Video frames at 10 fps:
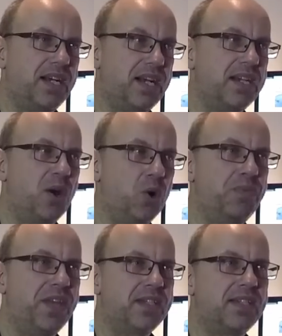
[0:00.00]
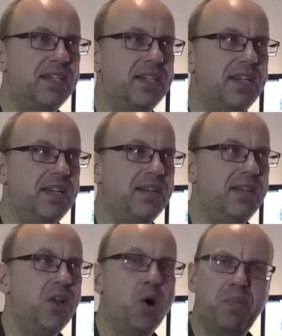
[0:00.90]
I hope that
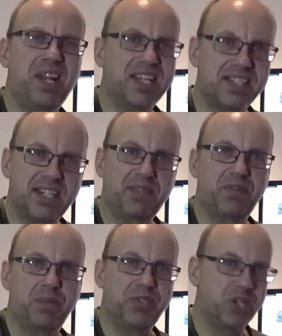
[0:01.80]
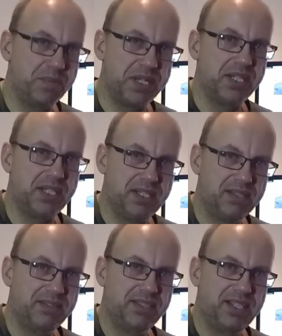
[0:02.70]
no plastic from
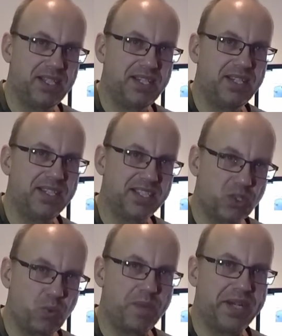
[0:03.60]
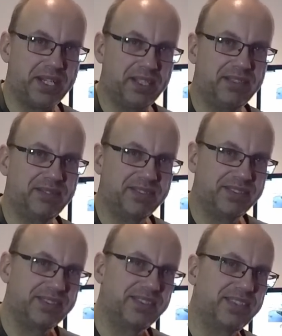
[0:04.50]
Germany is swimming
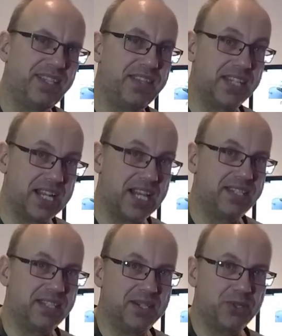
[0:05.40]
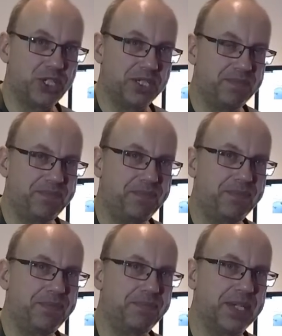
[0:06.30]
in the Atlantic Ocean.
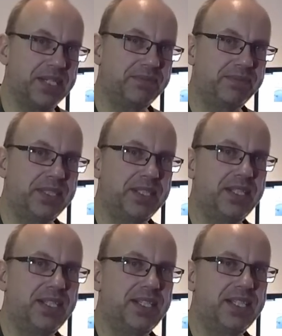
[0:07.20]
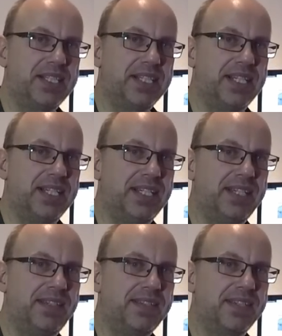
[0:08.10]
Yeah.
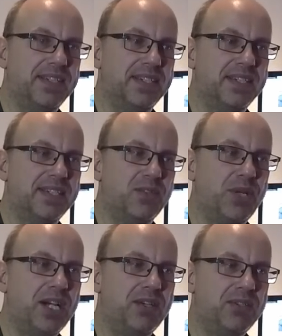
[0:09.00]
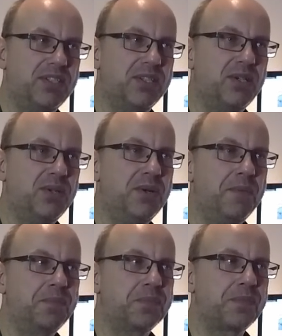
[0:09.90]
And we are
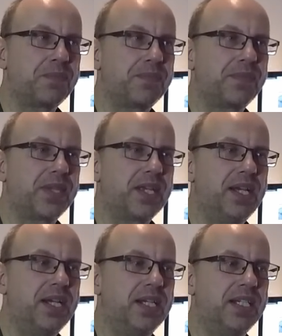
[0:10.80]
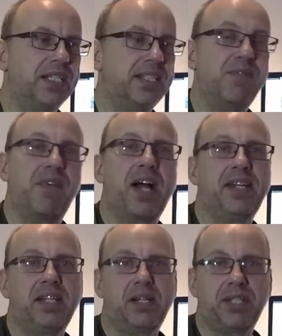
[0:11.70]
also
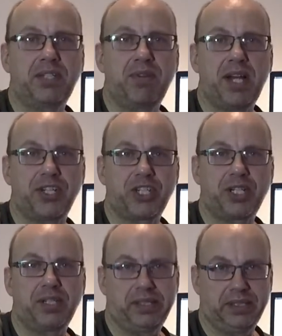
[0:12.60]
dividing our trash.